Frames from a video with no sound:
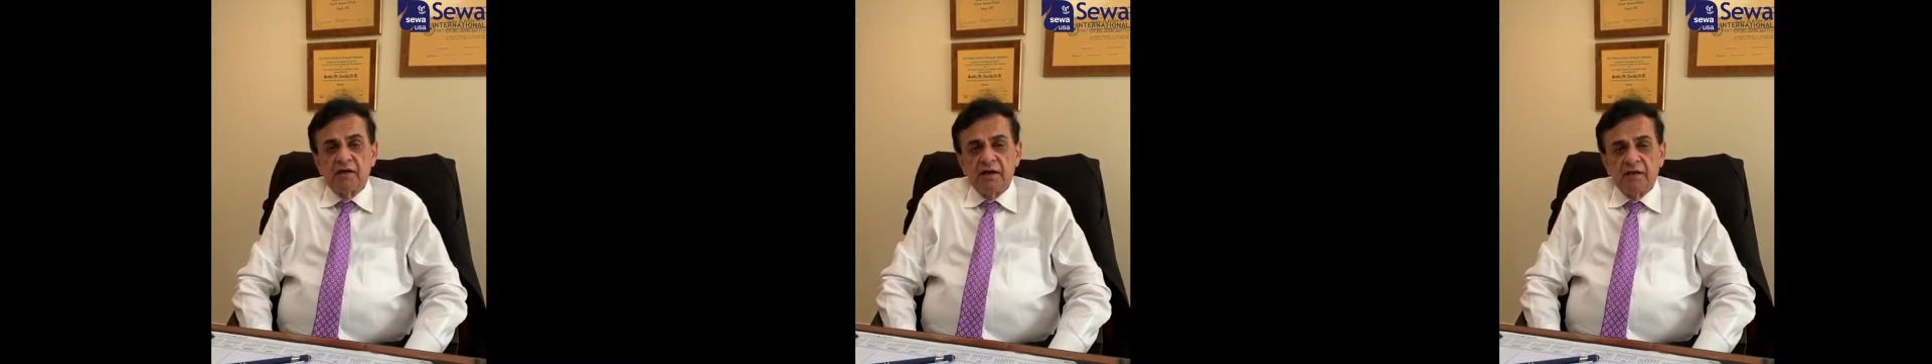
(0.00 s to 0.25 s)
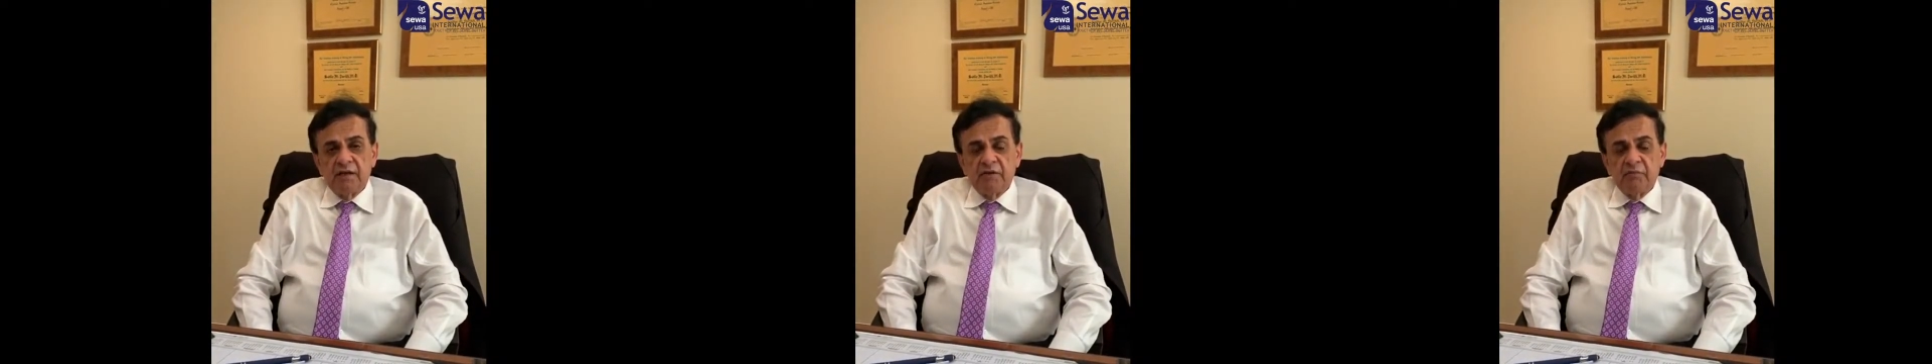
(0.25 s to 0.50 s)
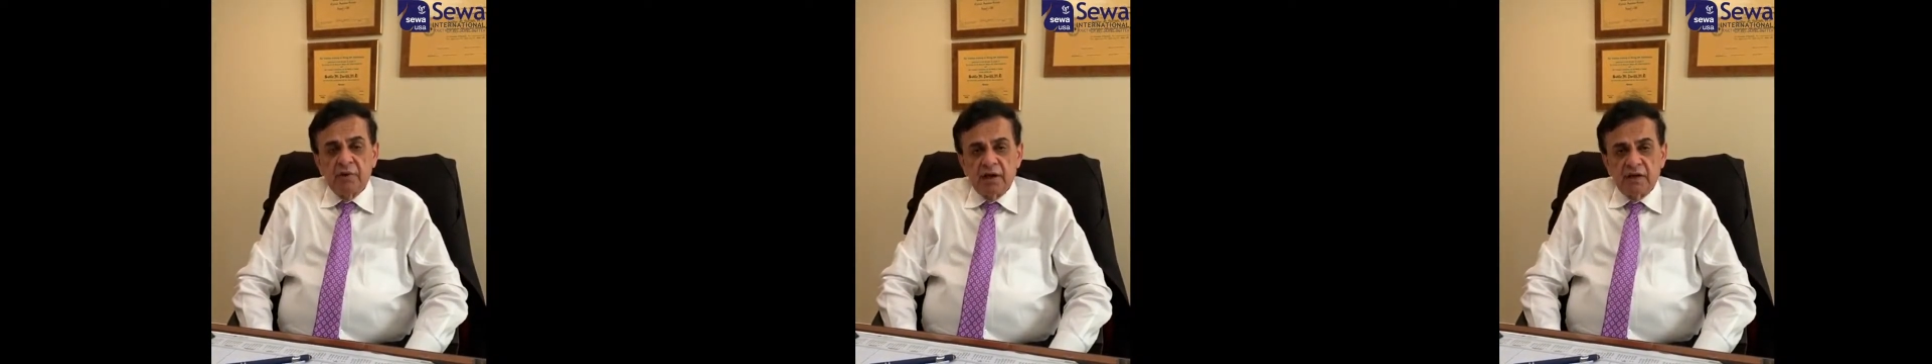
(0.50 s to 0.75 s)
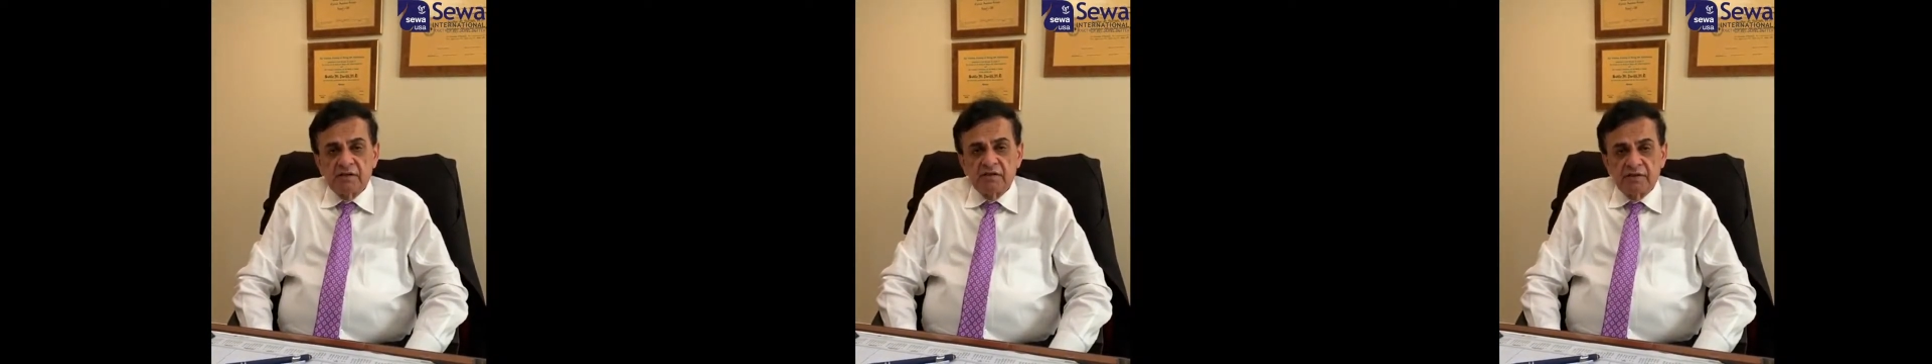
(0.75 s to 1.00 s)
any
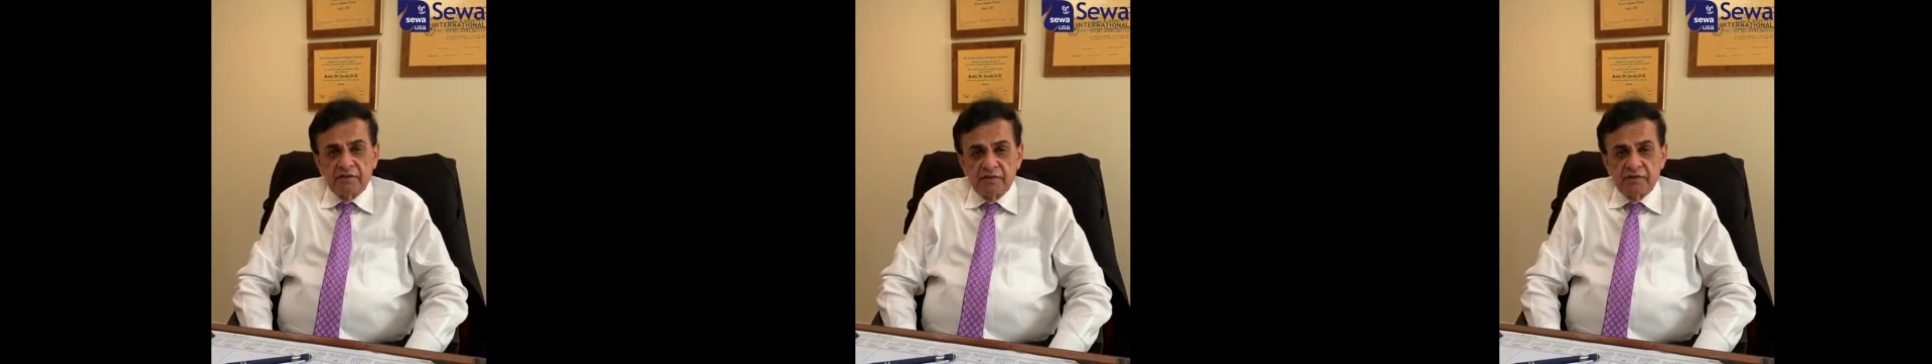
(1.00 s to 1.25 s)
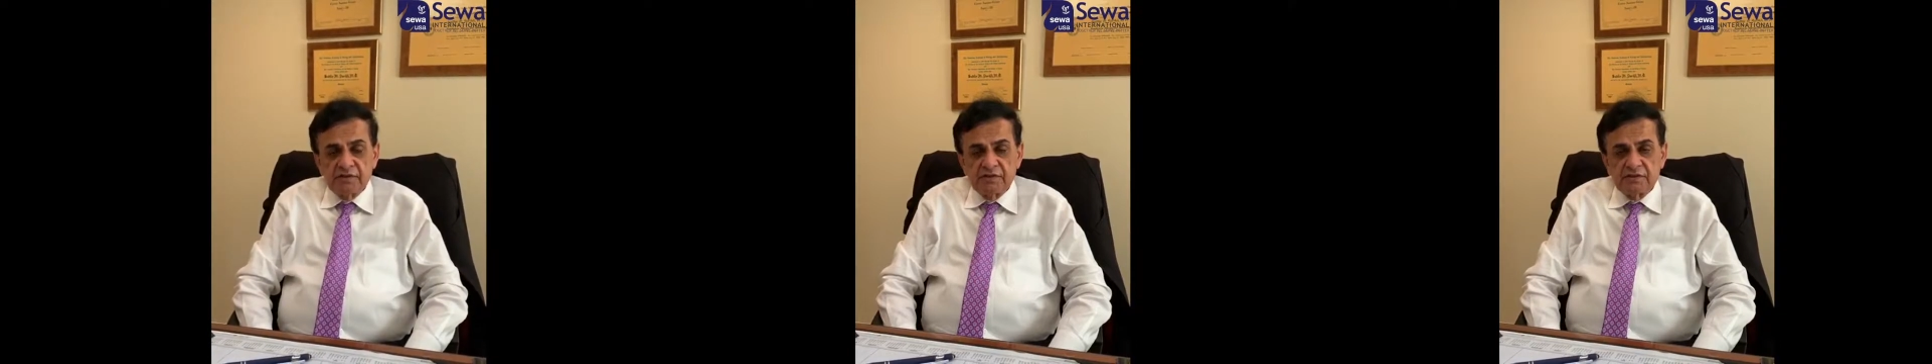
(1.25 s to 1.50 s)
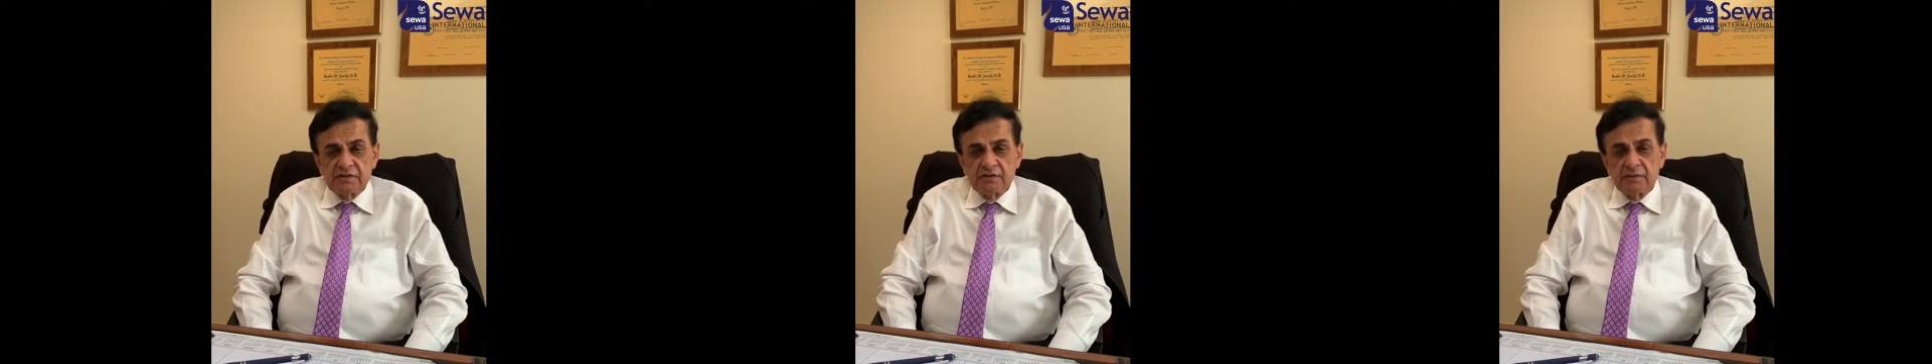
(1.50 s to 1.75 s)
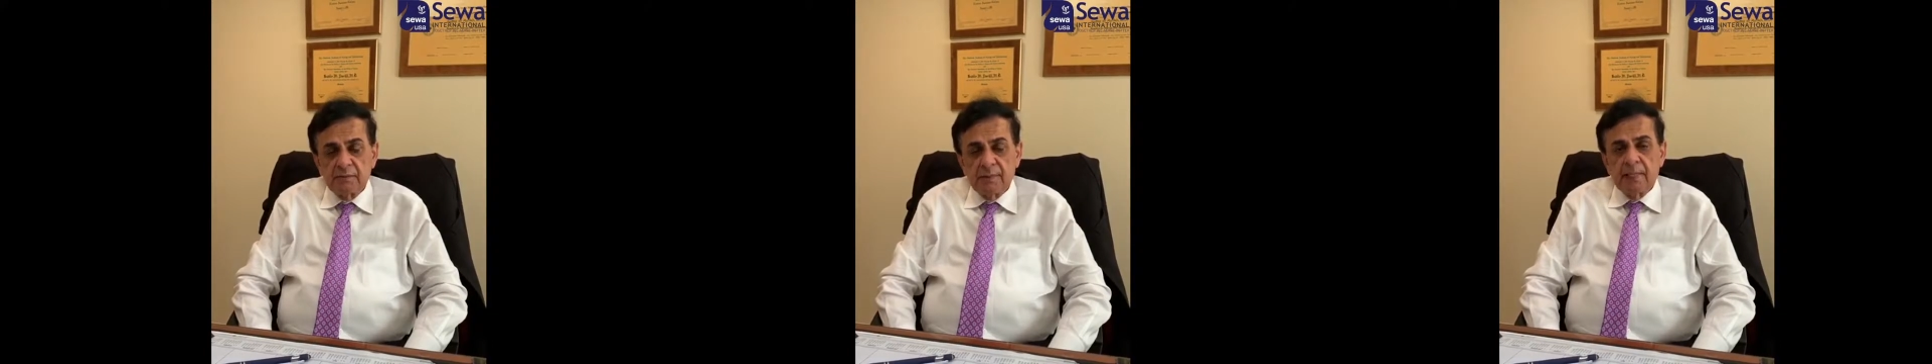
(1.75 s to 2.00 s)
barren surfaces.
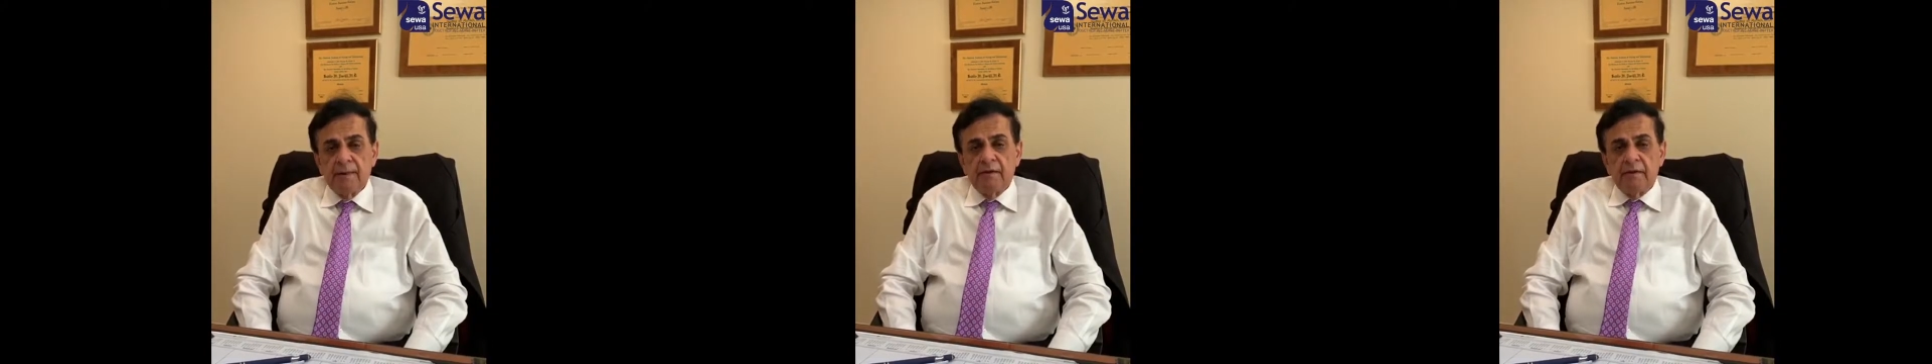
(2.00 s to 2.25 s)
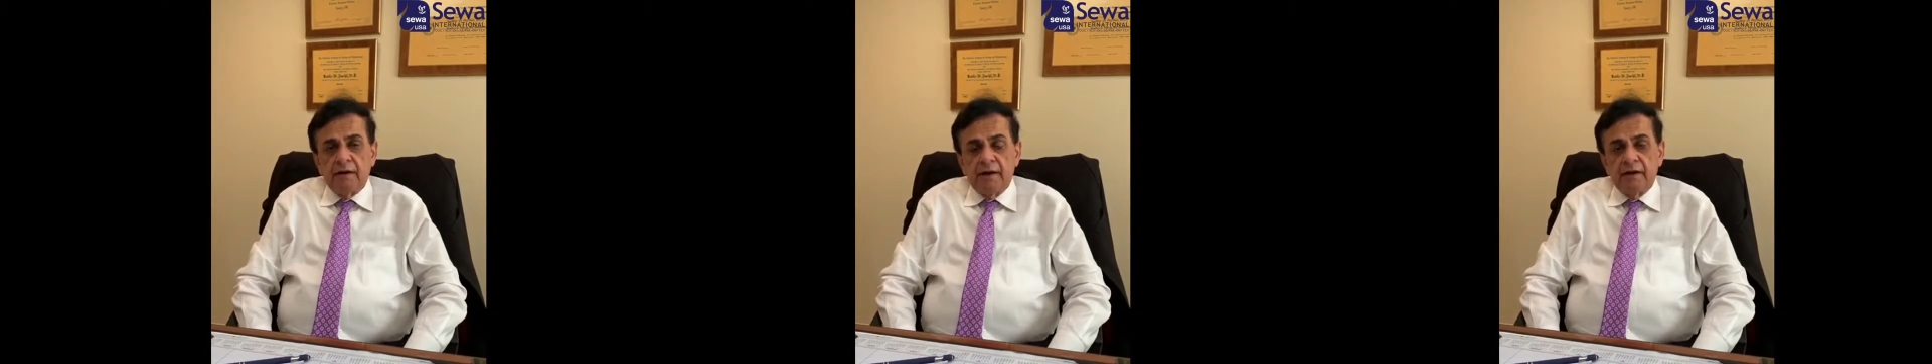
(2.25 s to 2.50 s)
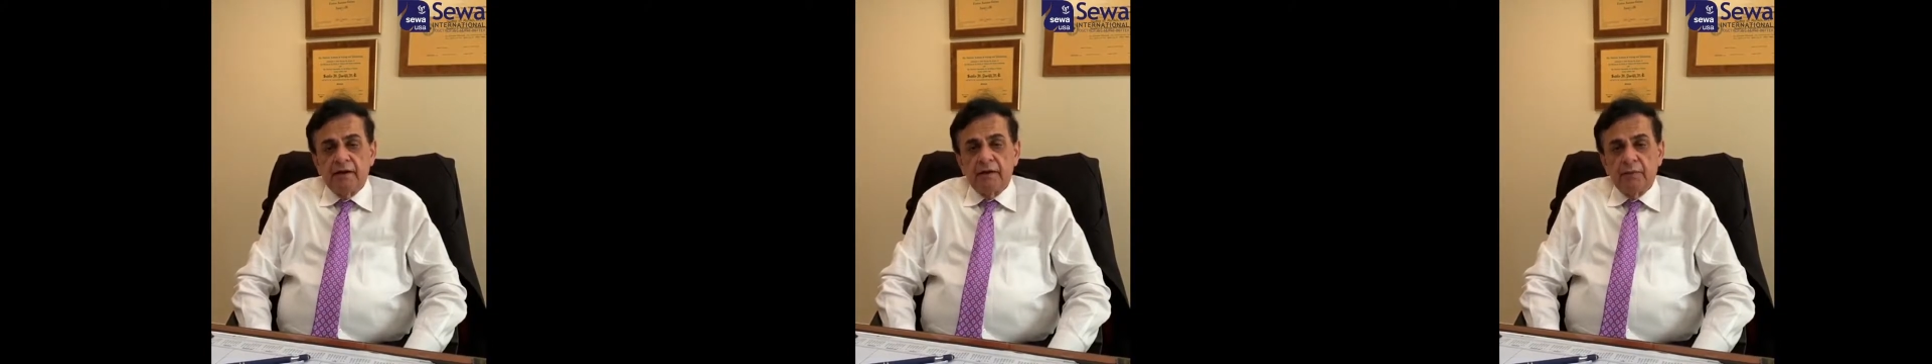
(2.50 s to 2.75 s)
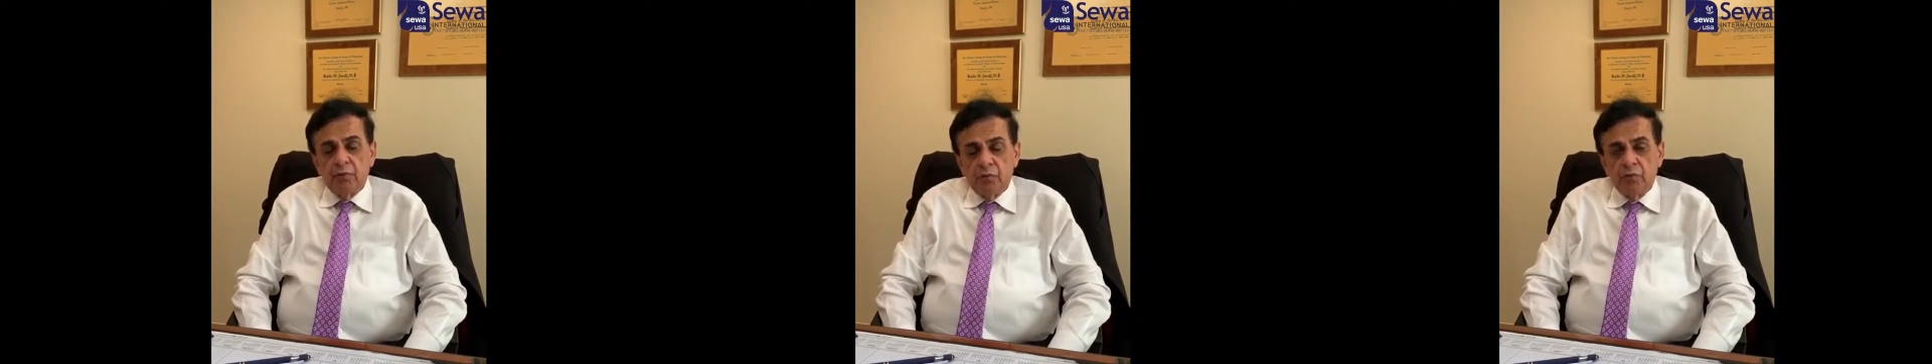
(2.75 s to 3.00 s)
And
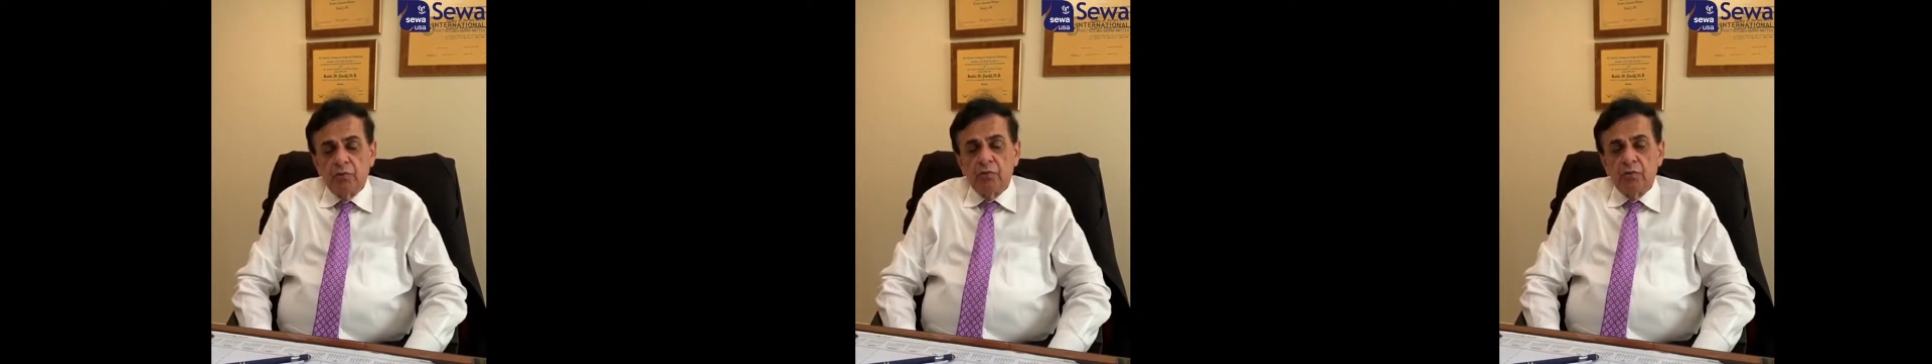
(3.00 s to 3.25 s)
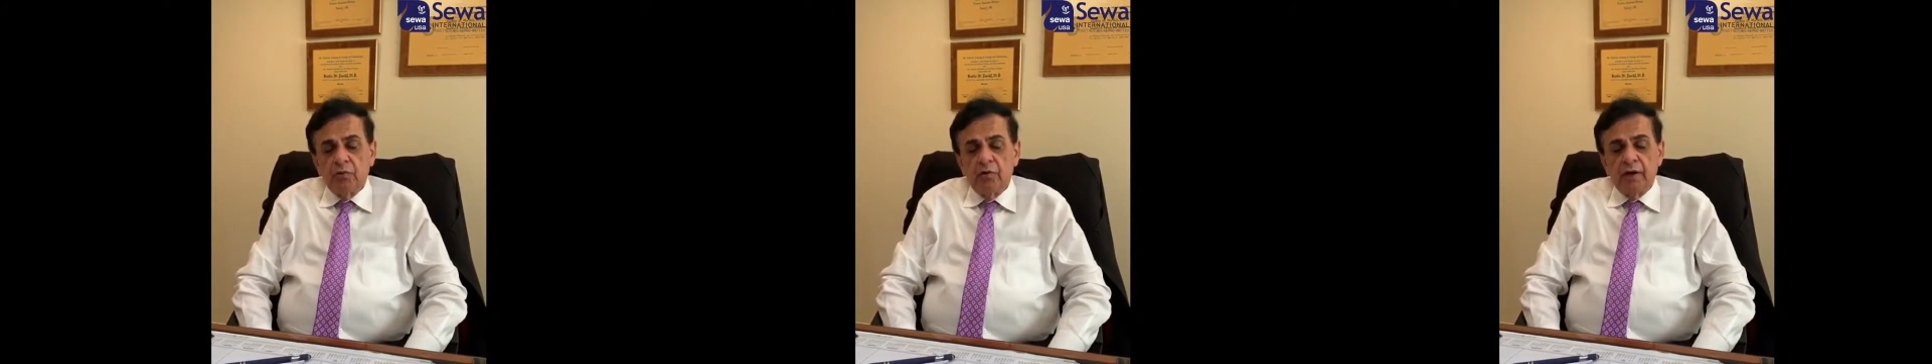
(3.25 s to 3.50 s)
if you